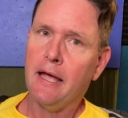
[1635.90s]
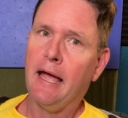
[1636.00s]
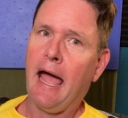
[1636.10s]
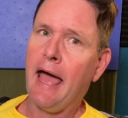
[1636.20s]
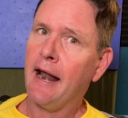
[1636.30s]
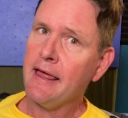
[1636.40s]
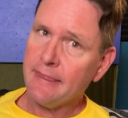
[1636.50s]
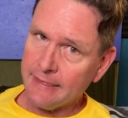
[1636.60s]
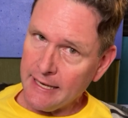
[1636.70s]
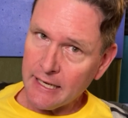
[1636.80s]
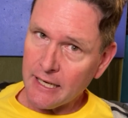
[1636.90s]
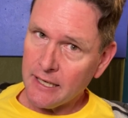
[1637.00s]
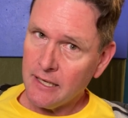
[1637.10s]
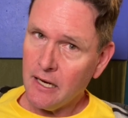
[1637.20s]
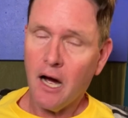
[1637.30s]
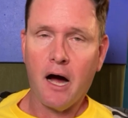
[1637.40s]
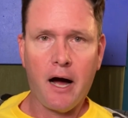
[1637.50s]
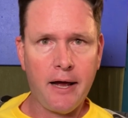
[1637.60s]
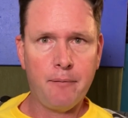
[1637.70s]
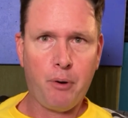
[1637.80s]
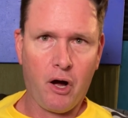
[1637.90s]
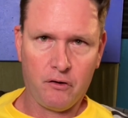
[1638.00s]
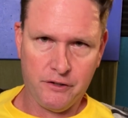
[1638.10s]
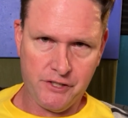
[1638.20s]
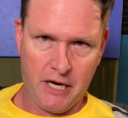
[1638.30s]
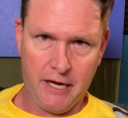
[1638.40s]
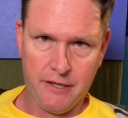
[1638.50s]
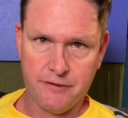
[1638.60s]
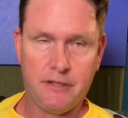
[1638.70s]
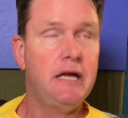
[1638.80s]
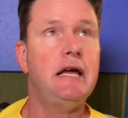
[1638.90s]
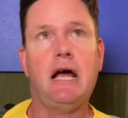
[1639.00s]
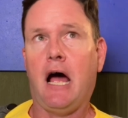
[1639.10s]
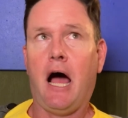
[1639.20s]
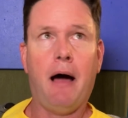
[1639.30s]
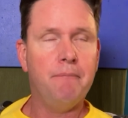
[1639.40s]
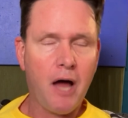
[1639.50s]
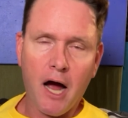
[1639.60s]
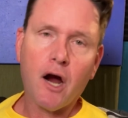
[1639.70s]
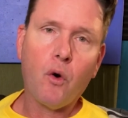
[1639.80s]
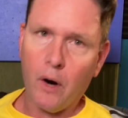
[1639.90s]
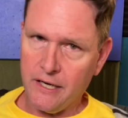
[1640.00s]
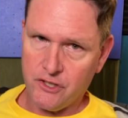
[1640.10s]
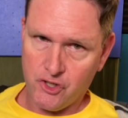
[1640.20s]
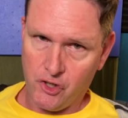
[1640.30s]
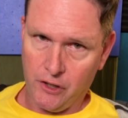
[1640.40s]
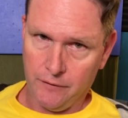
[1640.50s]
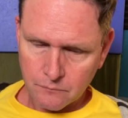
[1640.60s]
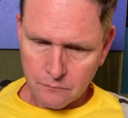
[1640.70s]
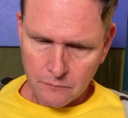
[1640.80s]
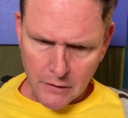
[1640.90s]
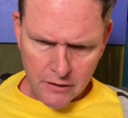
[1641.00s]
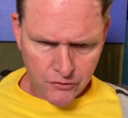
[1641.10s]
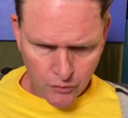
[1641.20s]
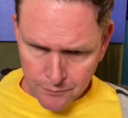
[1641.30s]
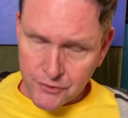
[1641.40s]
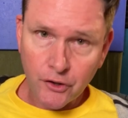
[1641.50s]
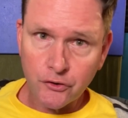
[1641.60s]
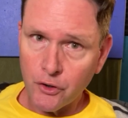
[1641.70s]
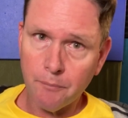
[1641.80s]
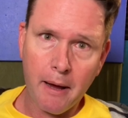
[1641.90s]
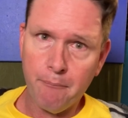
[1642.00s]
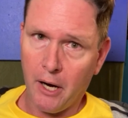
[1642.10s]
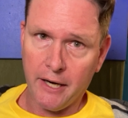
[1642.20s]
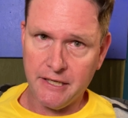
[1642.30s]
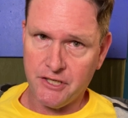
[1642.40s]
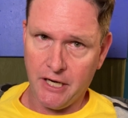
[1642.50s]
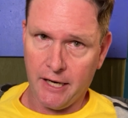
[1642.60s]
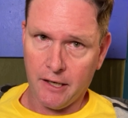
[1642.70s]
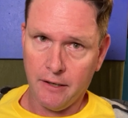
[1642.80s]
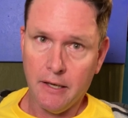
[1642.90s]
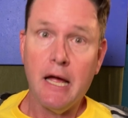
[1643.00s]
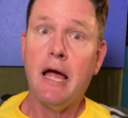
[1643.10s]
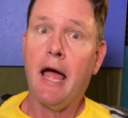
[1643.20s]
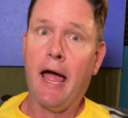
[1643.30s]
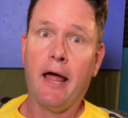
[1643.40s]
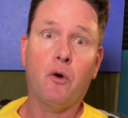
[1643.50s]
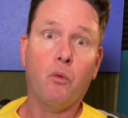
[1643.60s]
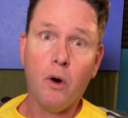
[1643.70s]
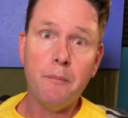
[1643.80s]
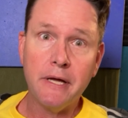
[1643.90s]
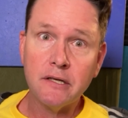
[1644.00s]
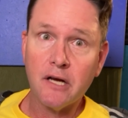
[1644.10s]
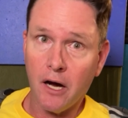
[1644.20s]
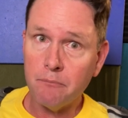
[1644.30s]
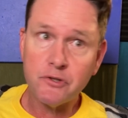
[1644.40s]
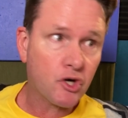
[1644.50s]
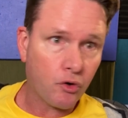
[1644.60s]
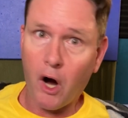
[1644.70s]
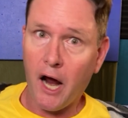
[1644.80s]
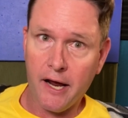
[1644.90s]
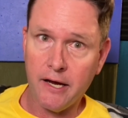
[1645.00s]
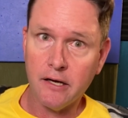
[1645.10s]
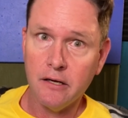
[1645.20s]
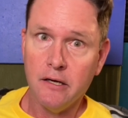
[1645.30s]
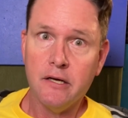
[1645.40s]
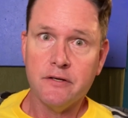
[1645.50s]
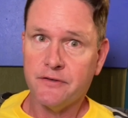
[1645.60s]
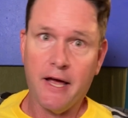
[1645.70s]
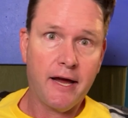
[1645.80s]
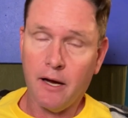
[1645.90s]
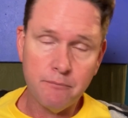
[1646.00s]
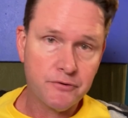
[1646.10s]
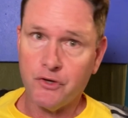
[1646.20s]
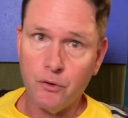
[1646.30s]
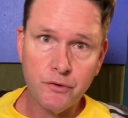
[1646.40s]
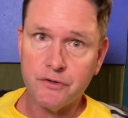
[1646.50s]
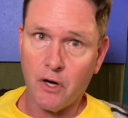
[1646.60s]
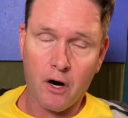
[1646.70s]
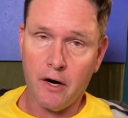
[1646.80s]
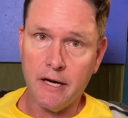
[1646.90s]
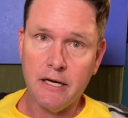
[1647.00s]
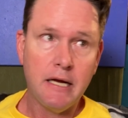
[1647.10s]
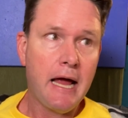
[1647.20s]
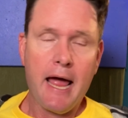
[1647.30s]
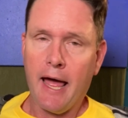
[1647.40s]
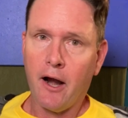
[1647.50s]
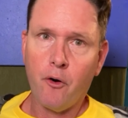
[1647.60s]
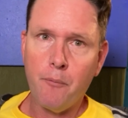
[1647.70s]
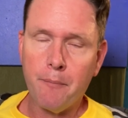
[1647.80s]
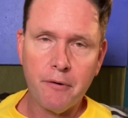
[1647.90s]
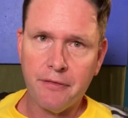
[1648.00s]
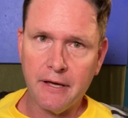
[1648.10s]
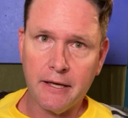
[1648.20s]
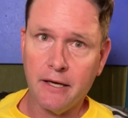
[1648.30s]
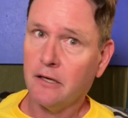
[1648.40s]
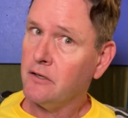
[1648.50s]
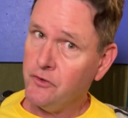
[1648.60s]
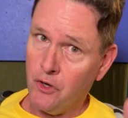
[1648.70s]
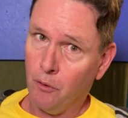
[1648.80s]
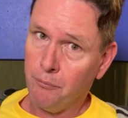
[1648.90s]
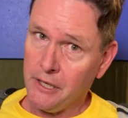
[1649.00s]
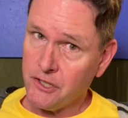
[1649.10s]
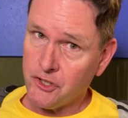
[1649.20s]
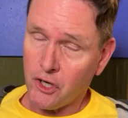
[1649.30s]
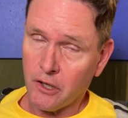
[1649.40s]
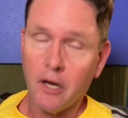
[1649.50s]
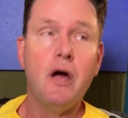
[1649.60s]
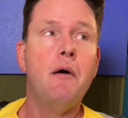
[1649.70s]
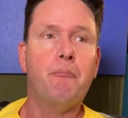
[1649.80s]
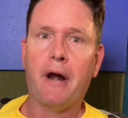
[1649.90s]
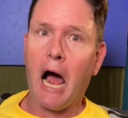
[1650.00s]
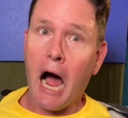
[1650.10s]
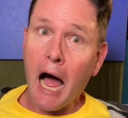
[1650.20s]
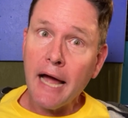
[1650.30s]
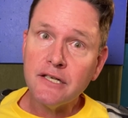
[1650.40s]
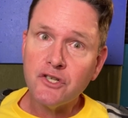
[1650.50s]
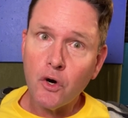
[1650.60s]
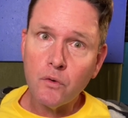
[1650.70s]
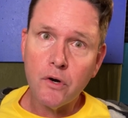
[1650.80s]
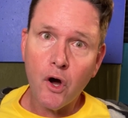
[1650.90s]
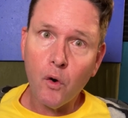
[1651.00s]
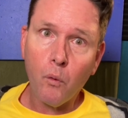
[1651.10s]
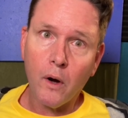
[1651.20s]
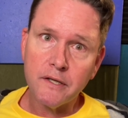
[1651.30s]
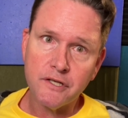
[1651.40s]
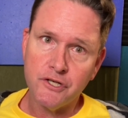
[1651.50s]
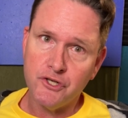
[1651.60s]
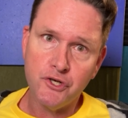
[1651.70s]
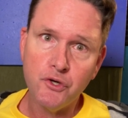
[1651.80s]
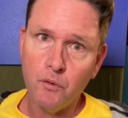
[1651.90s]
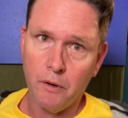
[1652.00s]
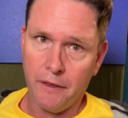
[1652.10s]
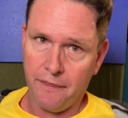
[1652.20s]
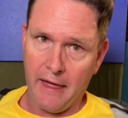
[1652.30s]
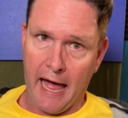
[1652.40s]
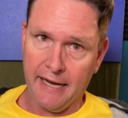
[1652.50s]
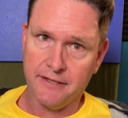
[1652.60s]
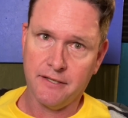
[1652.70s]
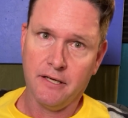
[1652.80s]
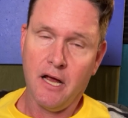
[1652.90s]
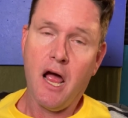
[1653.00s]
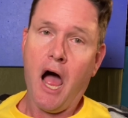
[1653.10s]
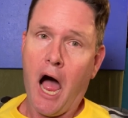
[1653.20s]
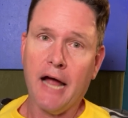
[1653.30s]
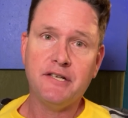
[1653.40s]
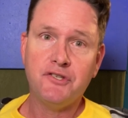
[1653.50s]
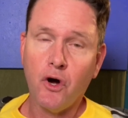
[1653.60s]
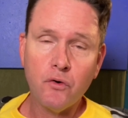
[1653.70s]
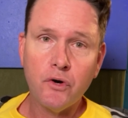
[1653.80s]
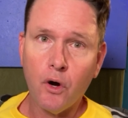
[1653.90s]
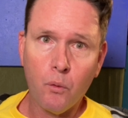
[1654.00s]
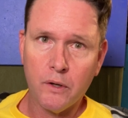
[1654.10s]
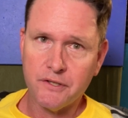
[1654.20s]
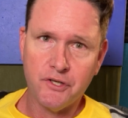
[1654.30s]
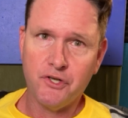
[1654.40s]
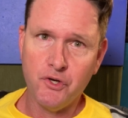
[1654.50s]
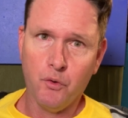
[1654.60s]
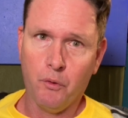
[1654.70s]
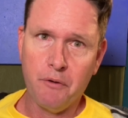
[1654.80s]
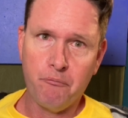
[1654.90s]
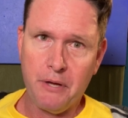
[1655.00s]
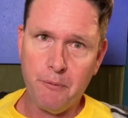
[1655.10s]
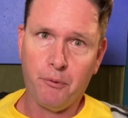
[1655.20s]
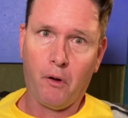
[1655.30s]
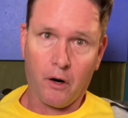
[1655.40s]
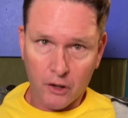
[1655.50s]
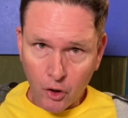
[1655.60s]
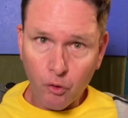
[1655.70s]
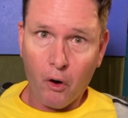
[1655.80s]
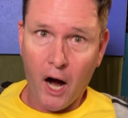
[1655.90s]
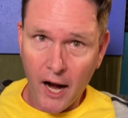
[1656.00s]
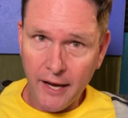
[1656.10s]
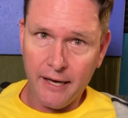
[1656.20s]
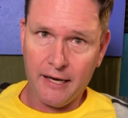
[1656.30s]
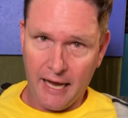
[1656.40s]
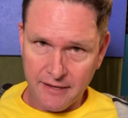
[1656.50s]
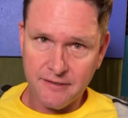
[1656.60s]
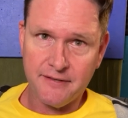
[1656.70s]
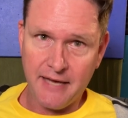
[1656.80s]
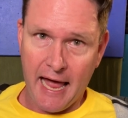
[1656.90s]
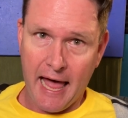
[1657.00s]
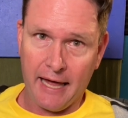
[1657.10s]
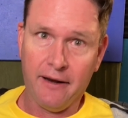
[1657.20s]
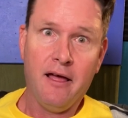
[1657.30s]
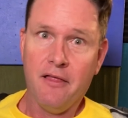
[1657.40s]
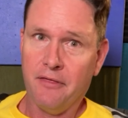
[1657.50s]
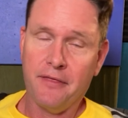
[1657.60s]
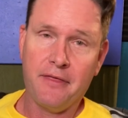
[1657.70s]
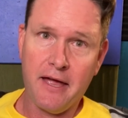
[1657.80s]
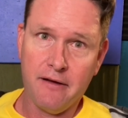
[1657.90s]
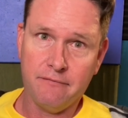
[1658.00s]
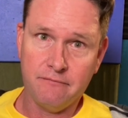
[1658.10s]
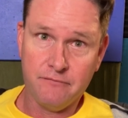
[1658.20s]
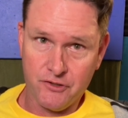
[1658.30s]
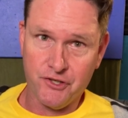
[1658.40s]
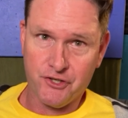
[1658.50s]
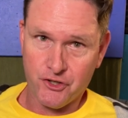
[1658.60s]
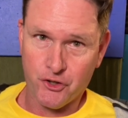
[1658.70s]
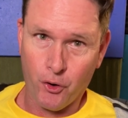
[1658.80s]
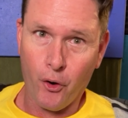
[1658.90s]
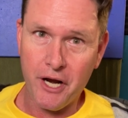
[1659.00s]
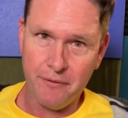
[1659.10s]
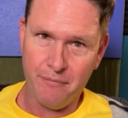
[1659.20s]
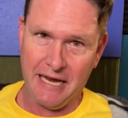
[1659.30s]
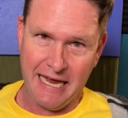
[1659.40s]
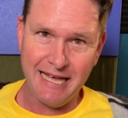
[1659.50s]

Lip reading: And I think I apologized. I'm not quite sure. So I'm still doing my body check. And a woman comes crying, saying, "I'm so sorry." And I remember thinking, don't be a jerk, but I don't know what to do with that. I don't know what to do when people are crying and sad that they have destroyed me.